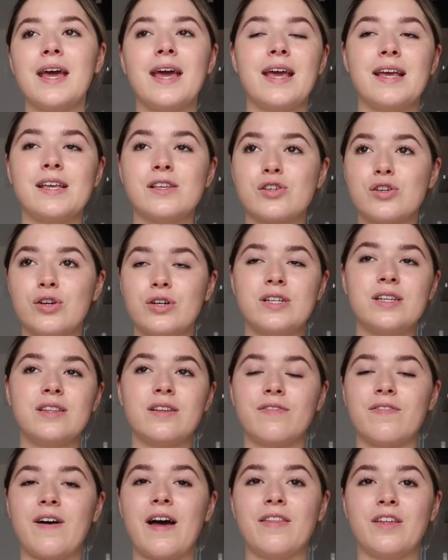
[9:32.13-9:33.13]
It's good in the
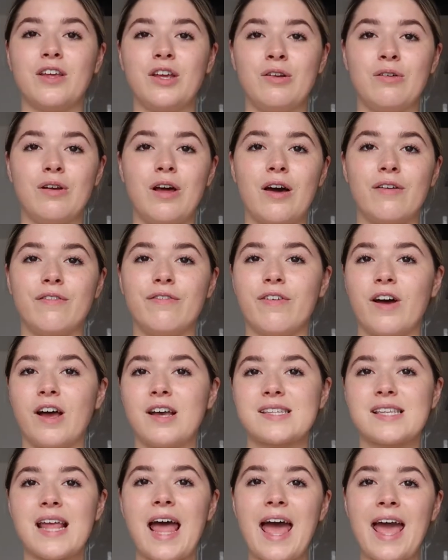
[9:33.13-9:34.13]
fact that you learn
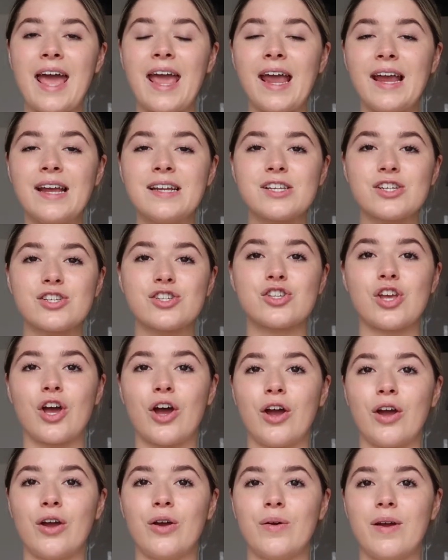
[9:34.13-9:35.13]
first aid, so
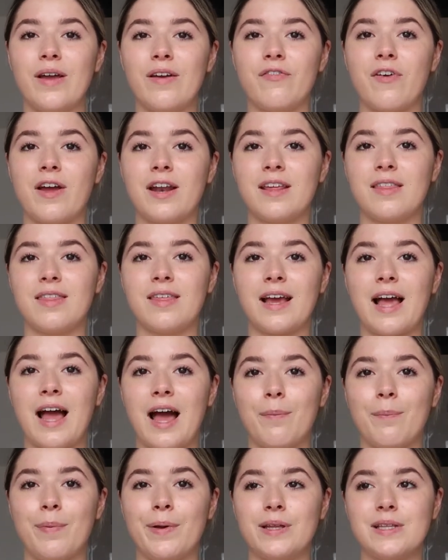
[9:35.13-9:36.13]
if anything
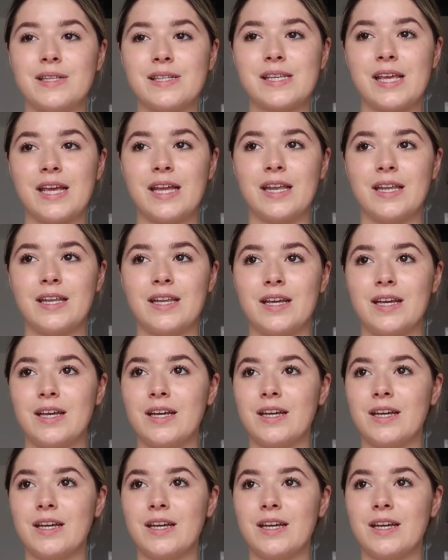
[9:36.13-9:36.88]
happens in